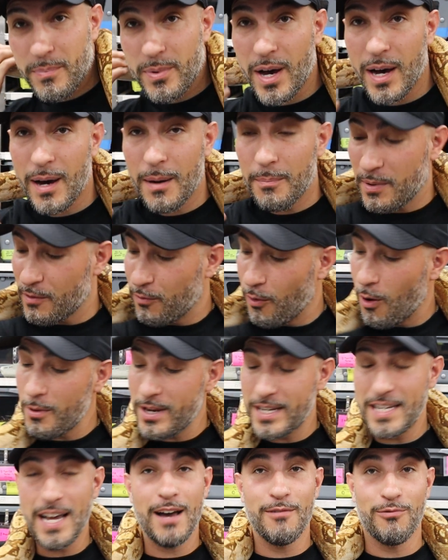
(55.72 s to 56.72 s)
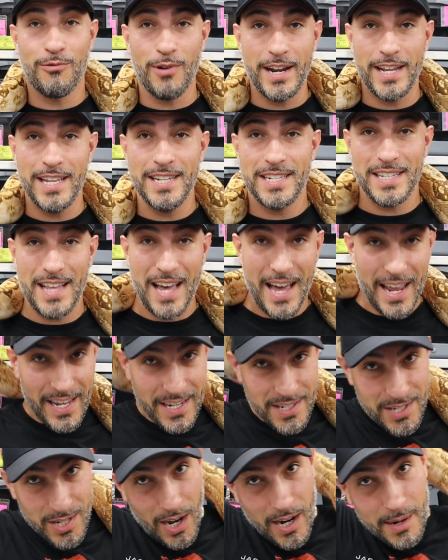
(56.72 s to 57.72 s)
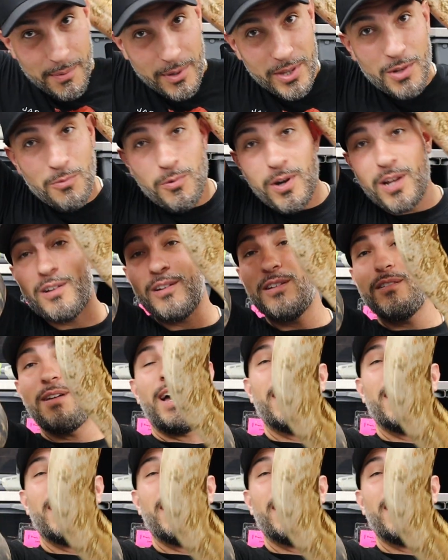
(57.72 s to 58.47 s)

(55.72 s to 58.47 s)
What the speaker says: Before we dive right into that and talk about the winner,